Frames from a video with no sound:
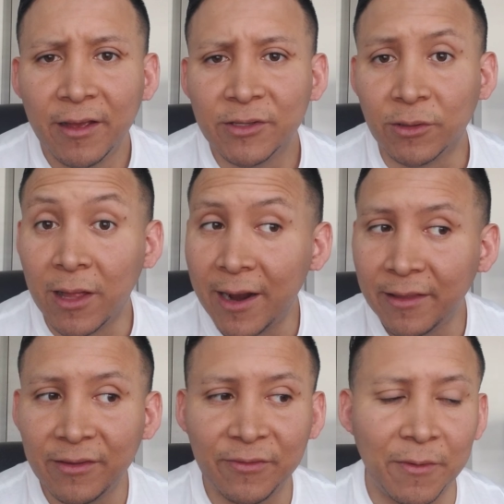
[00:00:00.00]
So a lot of
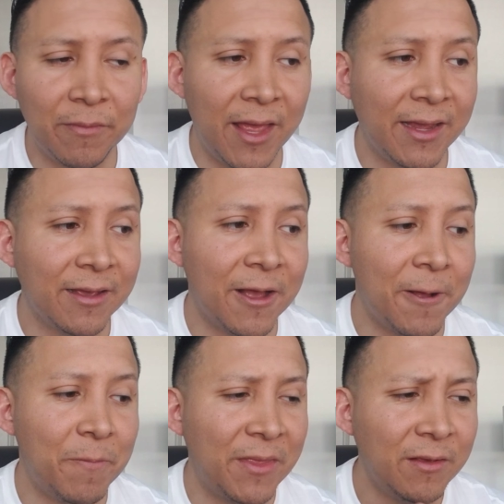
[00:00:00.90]
these from like,
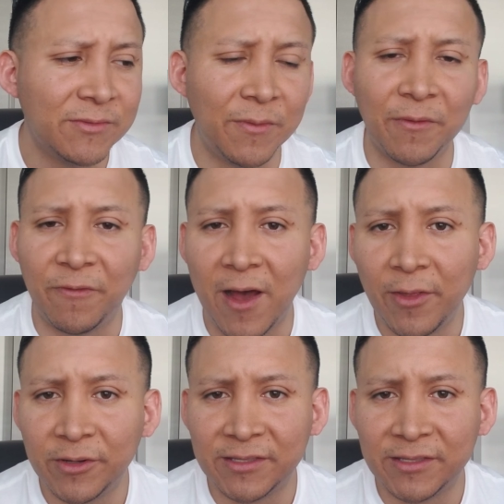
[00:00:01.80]
um, I think it's from the father's